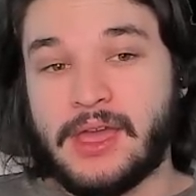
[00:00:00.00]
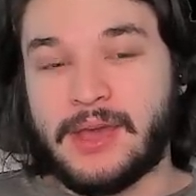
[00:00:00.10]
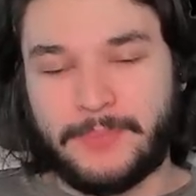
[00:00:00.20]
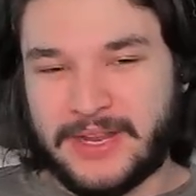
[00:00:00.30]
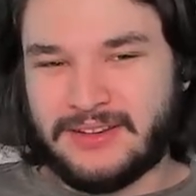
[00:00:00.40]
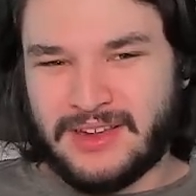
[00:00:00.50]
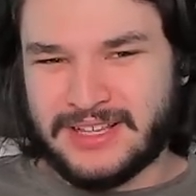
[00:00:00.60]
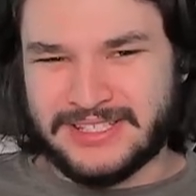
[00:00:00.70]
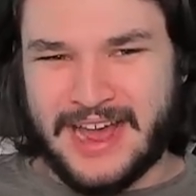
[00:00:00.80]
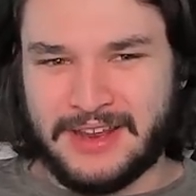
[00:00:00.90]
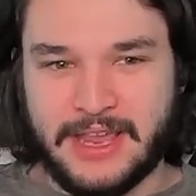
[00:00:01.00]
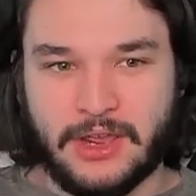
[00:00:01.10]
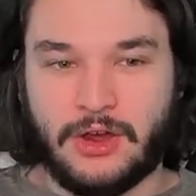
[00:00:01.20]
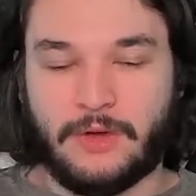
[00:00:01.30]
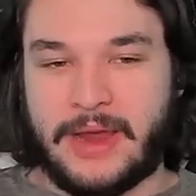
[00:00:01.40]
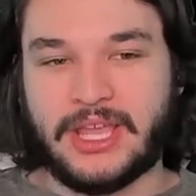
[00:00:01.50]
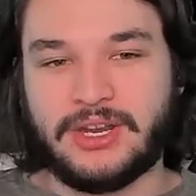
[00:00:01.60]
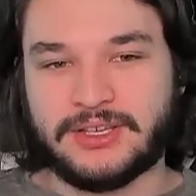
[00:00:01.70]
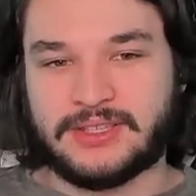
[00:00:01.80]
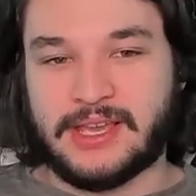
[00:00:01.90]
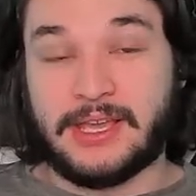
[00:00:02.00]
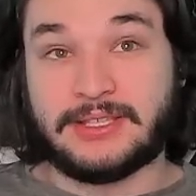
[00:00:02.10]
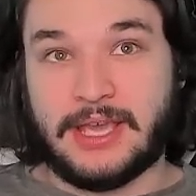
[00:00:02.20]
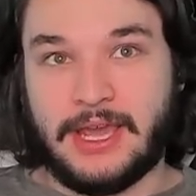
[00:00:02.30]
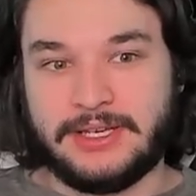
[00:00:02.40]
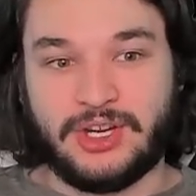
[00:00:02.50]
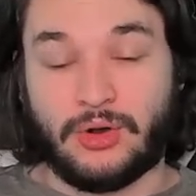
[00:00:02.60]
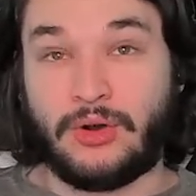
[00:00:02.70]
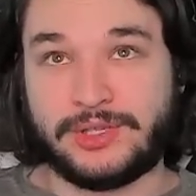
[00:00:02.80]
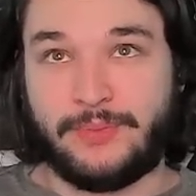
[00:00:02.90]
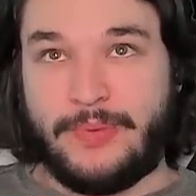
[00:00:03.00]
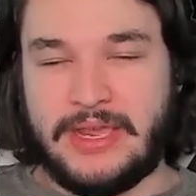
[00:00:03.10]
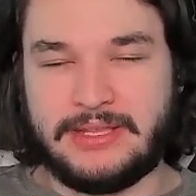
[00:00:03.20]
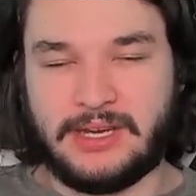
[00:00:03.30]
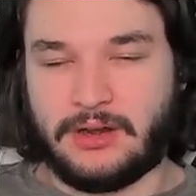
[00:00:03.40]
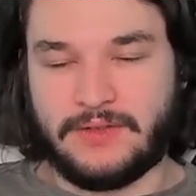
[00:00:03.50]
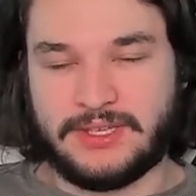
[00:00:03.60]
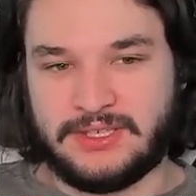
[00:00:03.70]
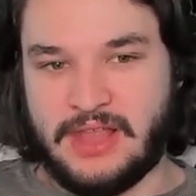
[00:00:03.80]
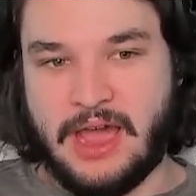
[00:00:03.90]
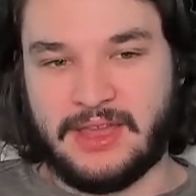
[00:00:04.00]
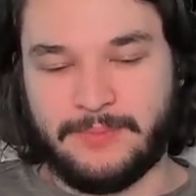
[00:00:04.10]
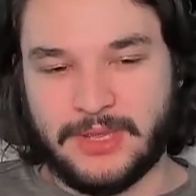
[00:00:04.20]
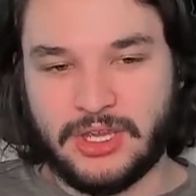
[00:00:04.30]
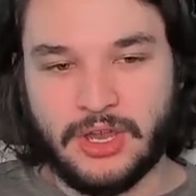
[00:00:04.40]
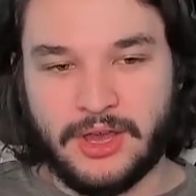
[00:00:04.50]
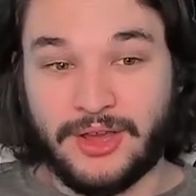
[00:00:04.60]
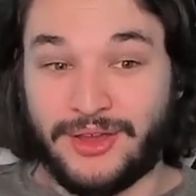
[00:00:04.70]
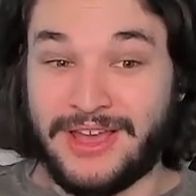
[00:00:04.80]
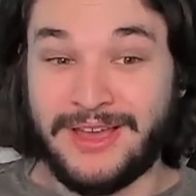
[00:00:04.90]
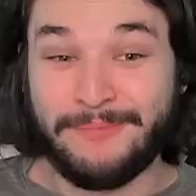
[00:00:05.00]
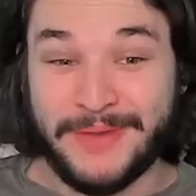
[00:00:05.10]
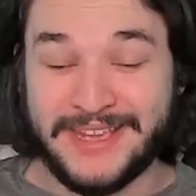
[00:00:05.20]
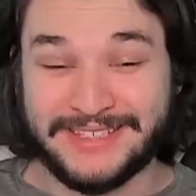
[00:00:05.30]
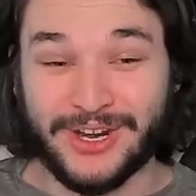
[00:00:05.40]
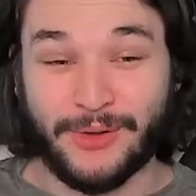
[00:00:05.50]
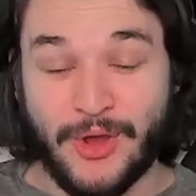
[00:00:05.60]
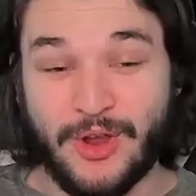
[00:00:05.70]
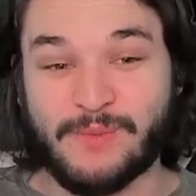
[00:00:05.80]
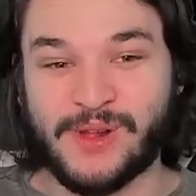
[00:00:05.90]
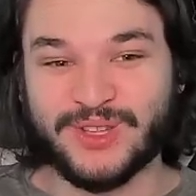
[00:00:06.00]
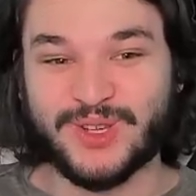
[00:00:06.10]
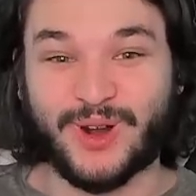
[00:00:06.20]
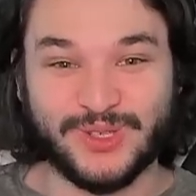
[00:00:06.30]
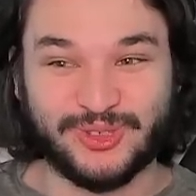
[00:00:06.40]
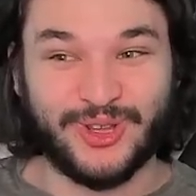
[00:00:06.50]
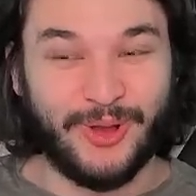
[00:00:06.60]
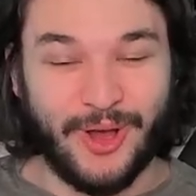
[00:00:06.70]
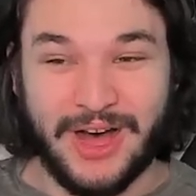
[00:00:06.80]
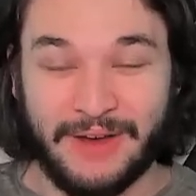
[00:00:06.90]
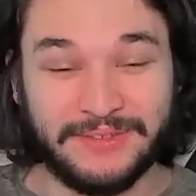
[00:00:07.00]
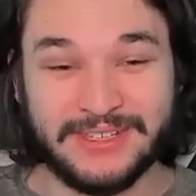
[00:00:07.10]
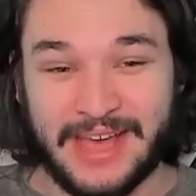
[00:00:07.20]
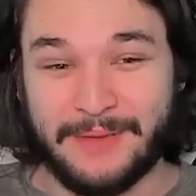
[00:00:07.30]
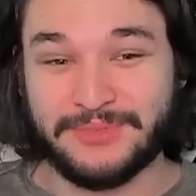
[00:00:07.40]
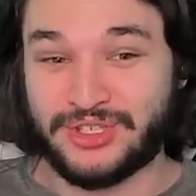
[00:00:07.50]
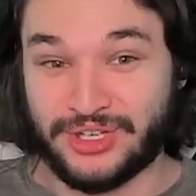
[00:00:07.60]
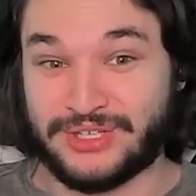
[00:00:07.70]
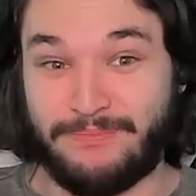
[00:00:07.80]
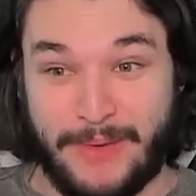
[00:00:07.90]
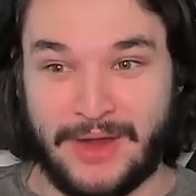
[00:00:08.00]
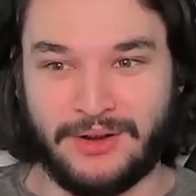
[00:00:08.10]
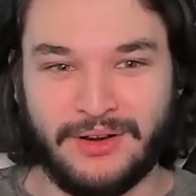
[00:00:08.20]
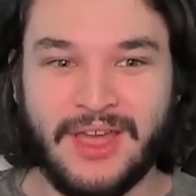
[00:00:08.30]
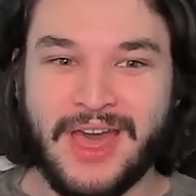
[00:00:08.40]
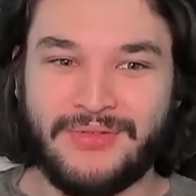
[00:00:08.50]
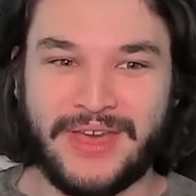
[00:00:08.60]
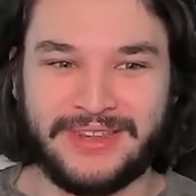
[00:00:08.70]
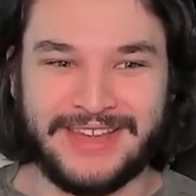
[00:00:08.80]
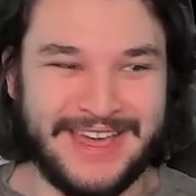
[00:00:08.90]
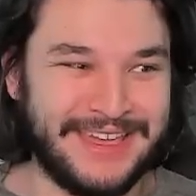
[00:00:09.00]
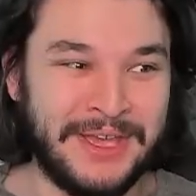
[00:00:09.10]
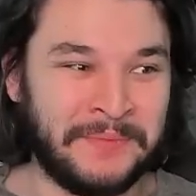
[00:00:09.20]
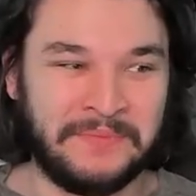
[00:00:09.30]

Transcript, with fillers: It, but it's not like, oh my goodness, like it's A tier or it's B tier. This is not going to be good. B tier Rogue builds are still oftentimes just better than like